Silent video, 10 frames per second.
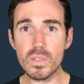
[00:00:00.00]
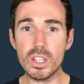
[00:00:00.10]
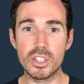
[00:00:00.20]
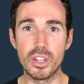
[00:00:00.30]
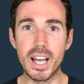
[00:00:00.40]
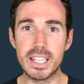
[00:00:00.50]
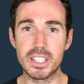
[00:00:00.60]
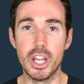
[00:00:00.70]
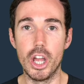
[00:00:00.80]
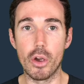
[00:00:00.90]
So that's
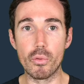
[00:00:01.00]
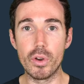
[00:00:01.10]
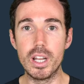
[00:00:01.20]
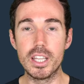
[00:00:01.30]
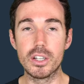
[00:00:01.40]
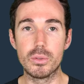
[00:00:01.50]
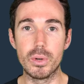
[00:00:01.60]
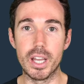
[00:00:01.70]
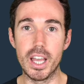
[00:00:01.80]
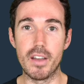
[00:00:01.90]
a really good
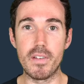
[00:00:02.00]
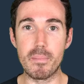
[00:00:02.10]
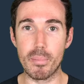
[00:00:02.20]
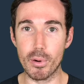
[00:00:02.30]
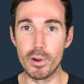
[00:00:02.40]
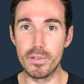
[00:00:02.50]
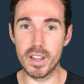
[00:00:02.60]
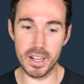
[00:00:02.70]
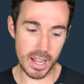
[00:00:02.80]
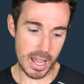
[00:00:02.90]
way of
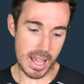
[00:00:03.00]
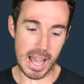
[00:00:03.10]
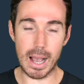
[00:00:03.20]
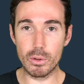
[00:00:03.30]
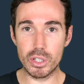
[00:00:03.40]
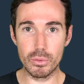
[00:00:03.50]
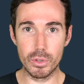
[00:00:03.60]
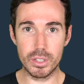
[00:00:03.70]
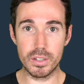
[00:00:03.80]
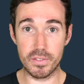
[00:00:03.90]
improving how to
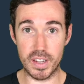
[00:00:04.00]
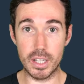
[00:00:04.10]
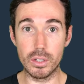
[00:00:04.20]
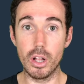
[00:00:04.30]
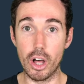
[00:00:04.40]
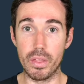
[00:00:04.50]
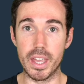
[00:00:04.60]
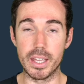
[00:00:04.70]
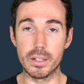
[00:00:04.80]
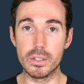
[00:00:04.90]
run to feel on the
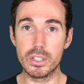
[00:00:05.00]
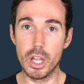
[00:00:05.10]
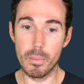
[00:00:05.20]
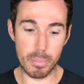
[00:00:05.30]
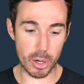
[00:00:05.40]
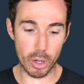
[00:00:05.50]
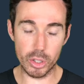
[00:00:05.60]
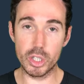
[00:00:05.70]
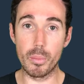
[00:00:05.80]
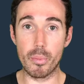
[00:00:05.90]
hills, but
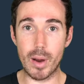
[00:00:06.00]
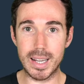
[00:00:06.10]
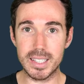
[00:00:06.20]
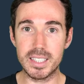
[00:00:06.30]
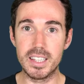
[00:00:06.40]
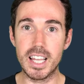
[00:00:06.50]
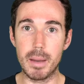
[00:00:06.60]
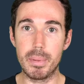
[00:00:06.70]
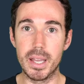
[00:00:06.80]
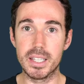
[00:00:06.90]
also practicing that
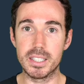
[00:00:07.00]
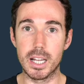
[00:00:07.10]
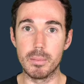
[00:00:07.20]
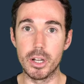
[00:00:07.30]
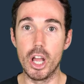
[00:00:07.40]
pacing element